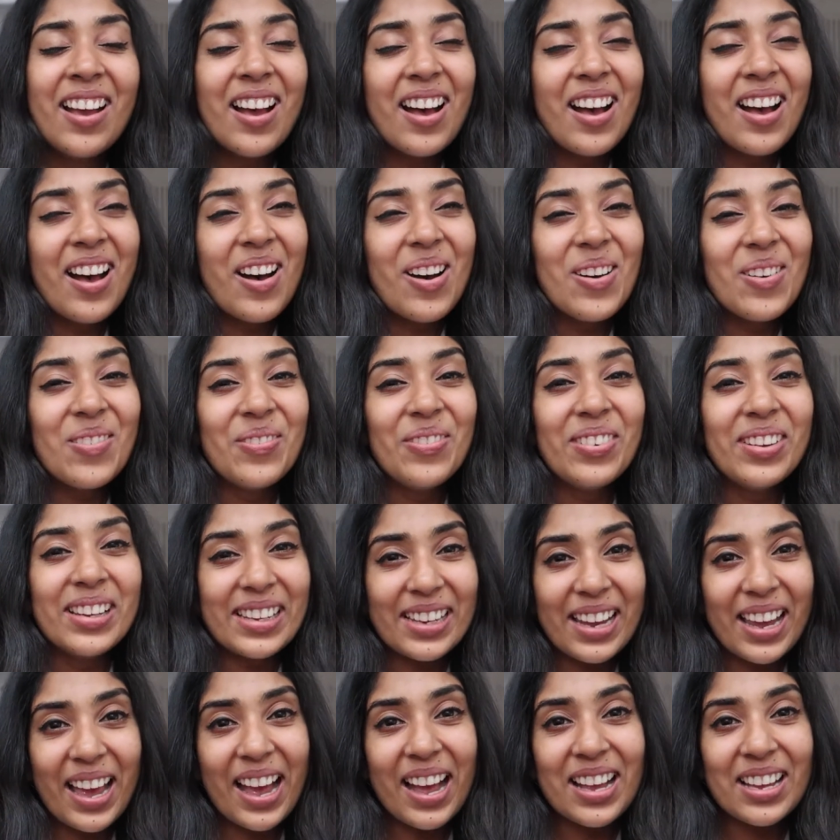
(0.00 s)
But
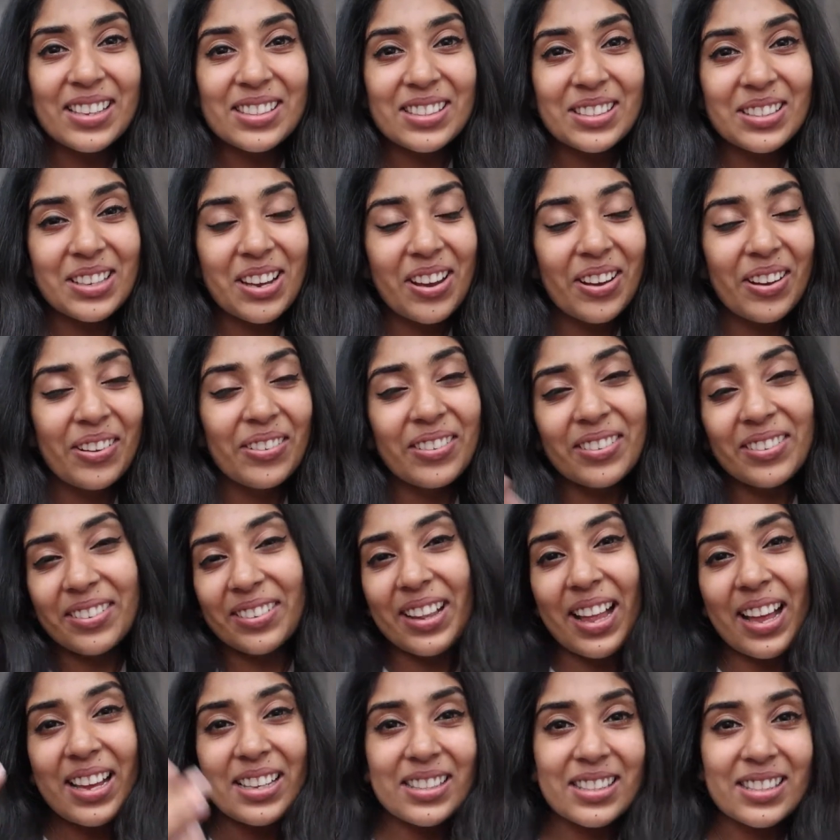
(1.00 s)
yeah, so
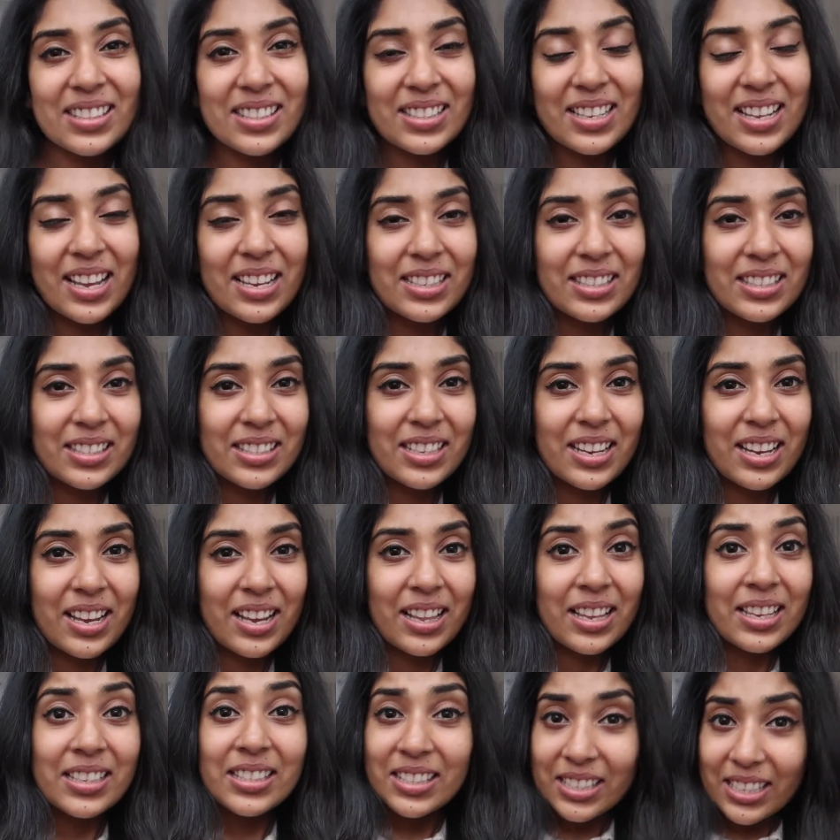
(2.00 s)

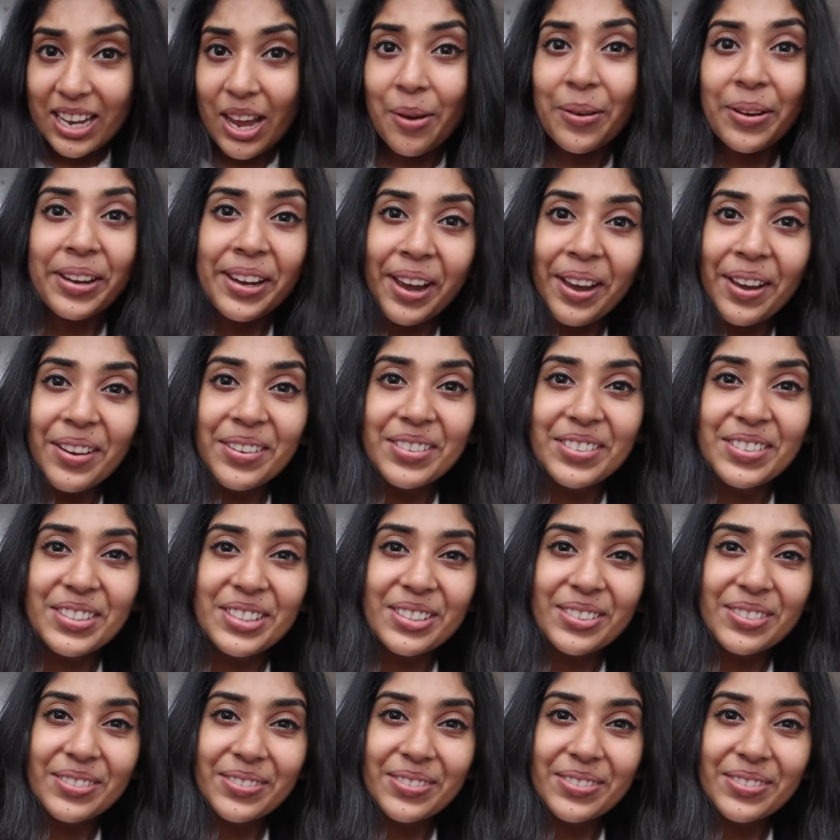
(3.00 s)
let's see how it goes.